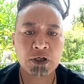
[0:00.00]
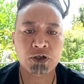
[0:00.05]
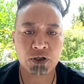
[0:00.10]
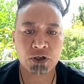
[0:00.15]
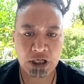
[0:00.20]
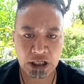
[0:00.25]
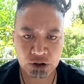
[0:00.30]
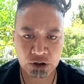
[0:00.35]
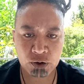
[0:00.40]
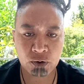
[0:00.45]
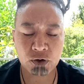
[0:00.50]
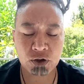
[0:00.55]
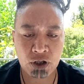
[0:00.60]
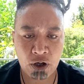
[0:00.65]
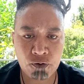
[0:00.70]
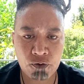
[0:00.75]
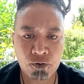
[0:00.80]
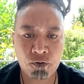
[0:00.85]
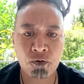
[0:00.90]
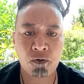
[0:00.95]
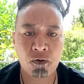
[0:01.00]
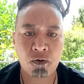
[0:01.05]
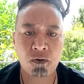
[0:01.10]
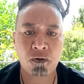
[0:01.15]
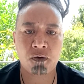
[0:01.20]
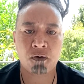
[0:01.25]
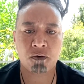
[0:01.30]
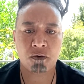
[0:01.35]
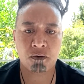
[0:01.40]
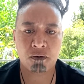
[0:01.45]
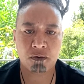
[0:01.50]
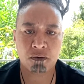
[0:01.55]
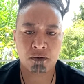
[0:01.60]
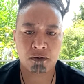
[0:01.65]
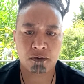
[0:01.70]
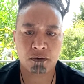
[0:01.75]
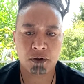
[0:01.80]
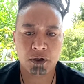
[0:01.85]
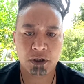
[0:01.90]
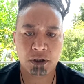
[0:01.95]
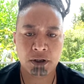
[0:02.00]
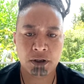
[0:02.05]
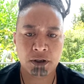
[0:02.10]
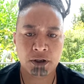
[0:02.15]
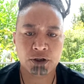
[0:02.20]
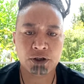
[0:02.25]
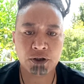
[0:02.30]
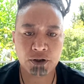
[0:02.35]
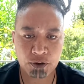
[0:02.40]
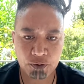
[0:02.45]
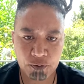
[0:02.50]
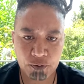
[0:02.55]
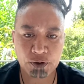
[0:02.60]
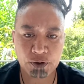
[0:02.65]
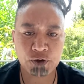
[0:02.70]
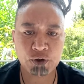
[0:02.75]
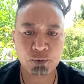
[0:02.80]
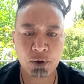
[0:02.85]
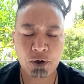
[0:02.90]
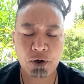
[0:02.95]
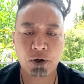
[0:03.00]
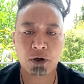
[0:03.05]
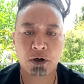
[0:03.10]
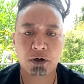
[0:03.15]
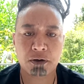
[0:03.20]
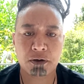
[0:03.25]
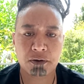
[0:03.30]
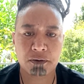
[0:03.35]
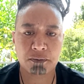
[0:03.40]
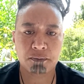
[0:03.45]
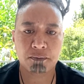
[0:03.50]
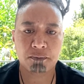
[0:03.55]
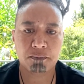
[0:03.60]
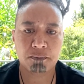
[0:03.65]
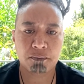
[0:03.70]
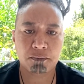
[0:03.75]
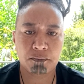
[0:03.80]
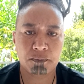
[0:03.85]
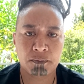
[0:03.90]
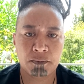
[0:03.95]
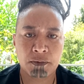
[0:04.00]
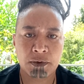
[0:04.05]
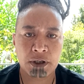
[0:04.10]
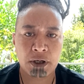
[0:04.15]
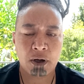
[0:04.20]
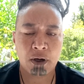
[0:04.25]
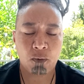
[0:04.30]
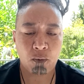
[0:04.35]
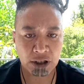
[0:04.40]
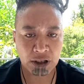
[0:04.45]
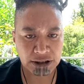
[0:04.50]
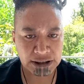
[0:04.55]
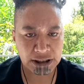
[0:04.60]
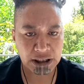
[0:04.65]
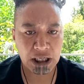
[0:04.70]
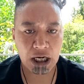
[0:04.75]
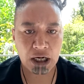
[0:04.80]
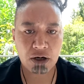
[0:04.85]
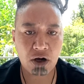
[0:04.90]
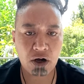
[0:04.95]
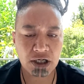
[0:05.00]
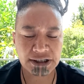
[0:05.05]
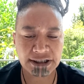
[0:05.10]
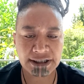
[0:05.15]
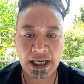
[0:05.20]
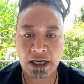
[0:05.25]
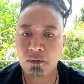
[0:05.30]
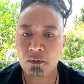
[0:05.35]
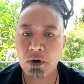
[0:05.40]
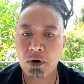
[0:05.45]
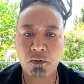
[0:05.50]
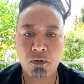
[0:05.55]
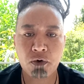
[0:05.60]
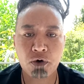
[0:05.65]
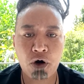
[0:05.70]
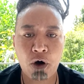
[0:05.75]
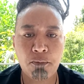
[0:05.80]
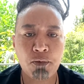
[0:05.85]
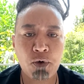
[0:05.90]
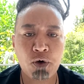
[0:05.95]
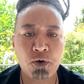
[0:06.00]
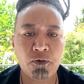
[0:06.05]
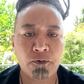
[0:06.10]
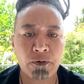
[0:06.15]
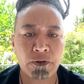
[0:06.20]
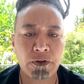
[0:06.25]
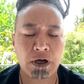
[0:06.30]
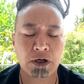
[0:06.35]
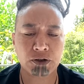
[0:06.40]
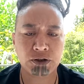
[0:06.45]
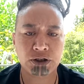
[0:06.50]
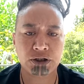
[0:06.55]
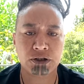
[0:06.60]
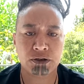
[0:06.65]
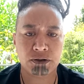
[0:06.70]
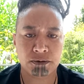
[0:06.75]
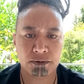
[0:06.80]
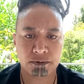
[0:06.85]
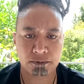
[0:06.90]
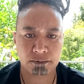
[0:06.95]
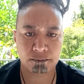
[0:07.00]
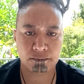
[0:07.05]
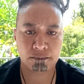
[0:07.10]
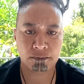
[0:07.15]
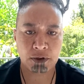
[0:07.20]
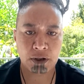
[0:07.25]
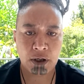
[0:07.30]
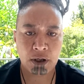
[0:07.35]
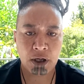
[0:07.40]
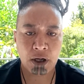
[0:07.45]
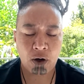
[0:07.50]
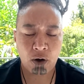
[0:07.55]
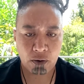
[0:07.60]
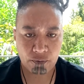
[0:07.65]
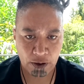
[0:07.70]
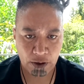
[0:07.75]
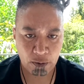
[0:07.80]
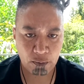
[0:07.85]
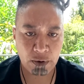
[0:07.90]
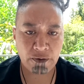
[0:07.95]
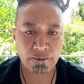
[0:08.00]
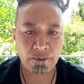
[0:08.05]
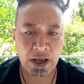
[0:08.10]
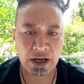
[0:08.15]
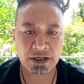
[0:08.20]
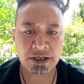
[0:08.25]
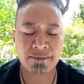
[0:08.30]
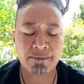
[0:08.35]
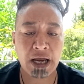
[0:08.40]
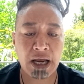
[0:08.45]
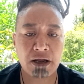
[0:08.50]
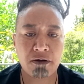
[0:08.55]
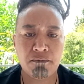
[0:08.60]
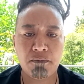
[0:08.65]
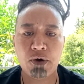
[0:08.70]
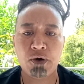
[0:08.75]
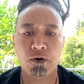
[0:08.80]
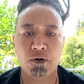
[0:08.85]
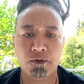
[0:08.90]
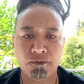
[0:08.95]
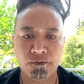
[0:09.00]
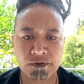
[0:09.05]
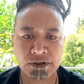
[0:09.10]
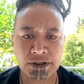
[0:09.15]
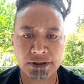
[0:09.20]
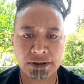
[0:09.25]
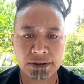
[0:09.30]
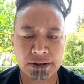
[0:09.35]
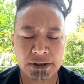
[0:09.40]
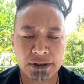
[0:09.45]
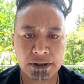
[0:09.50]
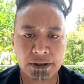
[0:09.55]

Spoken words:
to get your tautoko, to do this work. Once again I say we will not move without you, though we've had to make moves